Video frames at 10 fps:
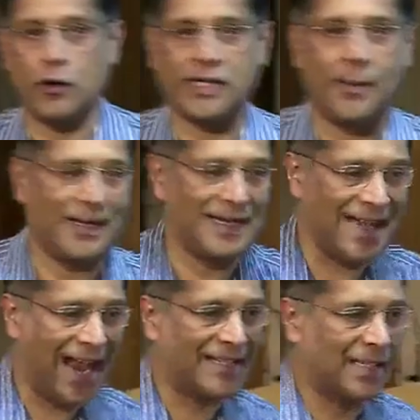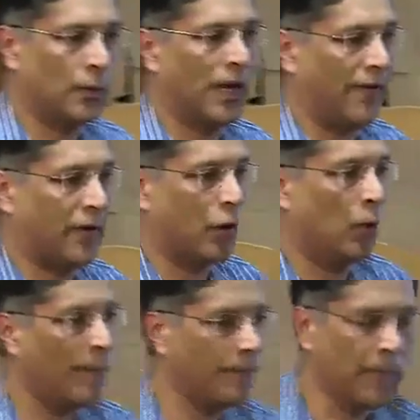or some other taxes will have to
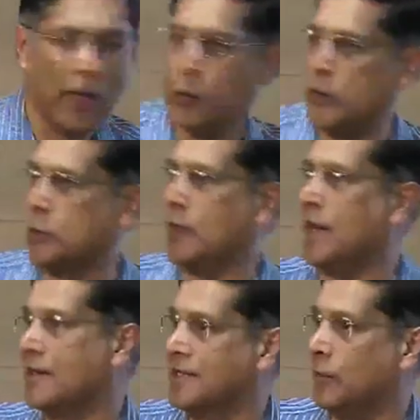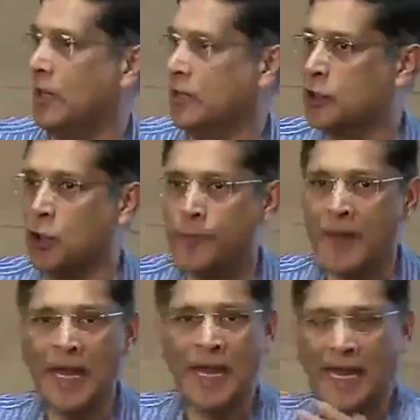go up, which will hurt someone.
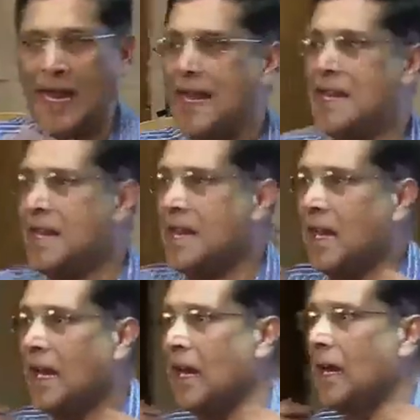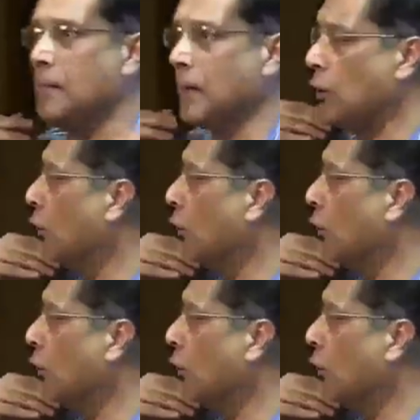So in, uh,